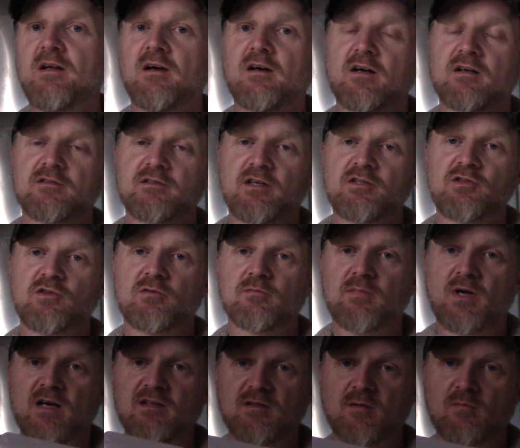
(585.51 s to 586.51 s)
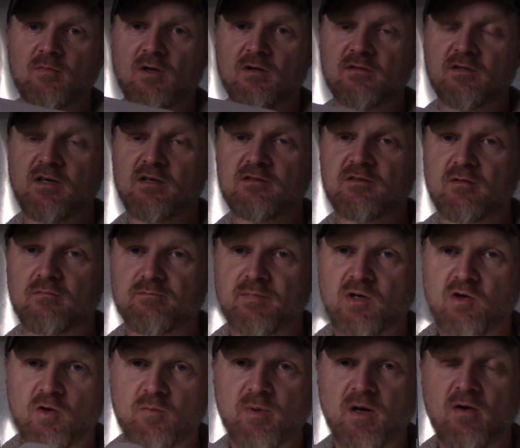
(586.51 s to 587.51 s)
Like I said, you can buy something like this and
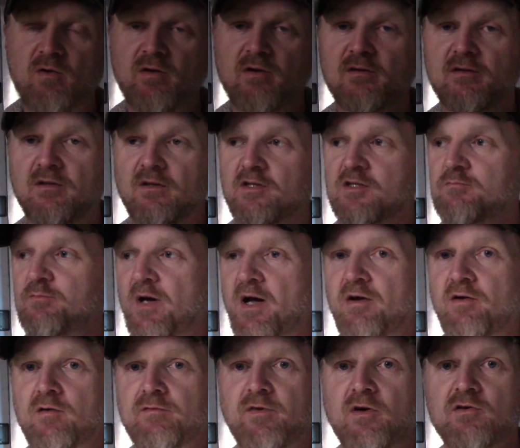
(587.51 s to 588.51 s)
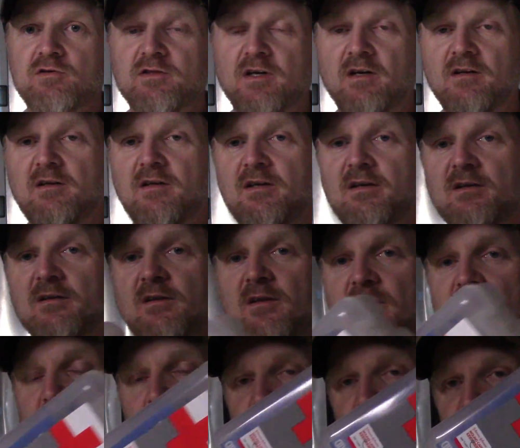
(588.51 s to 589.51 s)
build upon it to expand your first aid kit,
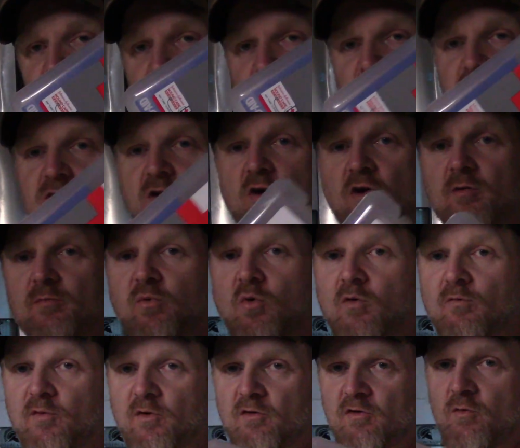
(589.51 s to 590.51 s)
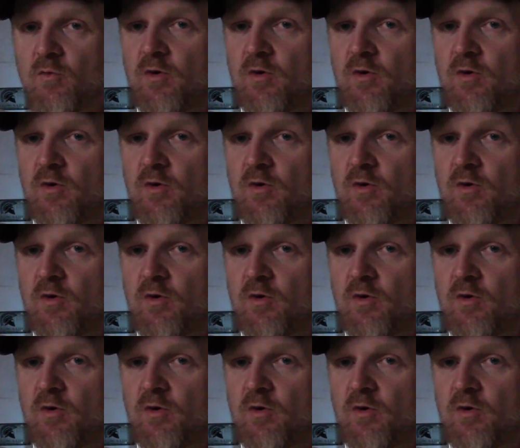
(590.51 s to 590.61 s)
but it's a good starting point for under